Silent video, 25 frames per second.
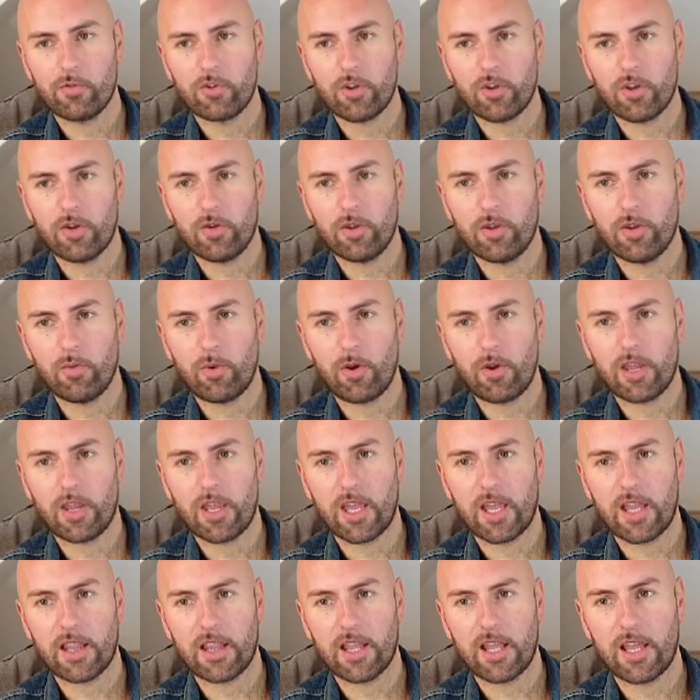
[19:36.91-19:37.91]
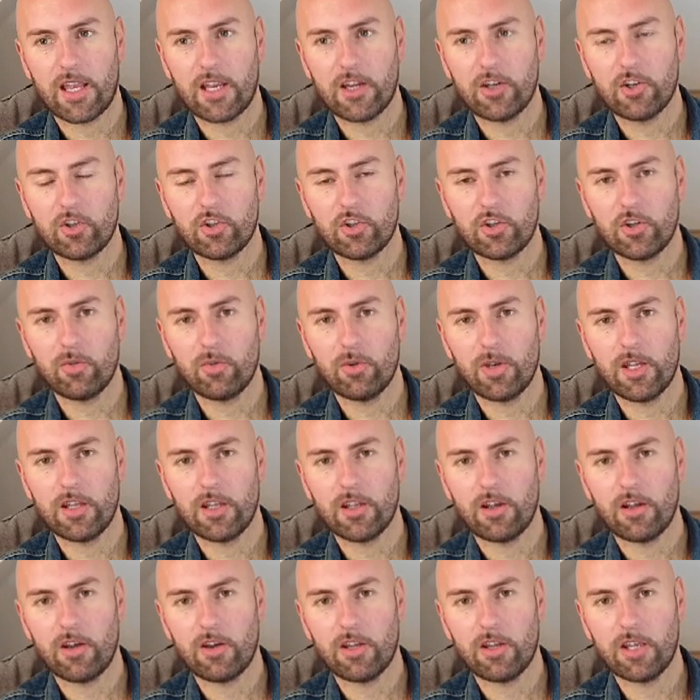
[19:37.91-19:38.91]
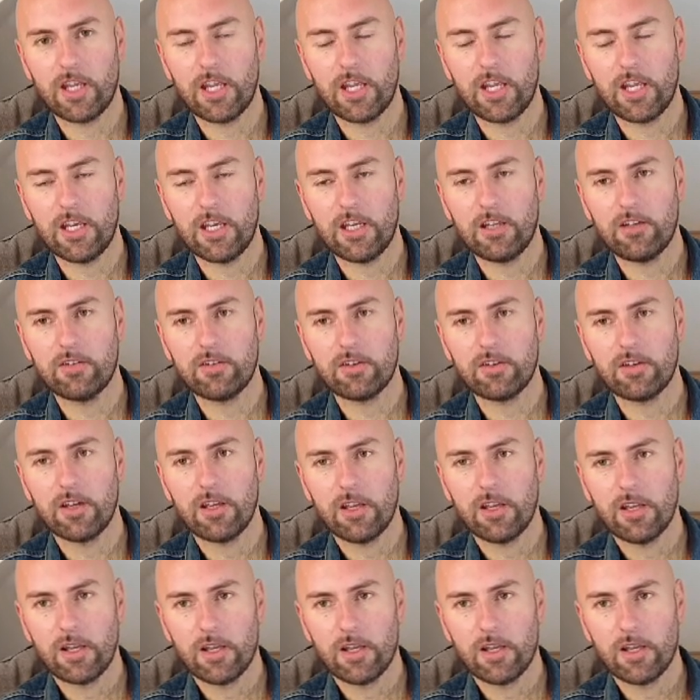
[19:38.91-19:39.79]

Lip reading: so you won't get that issue in the high heat.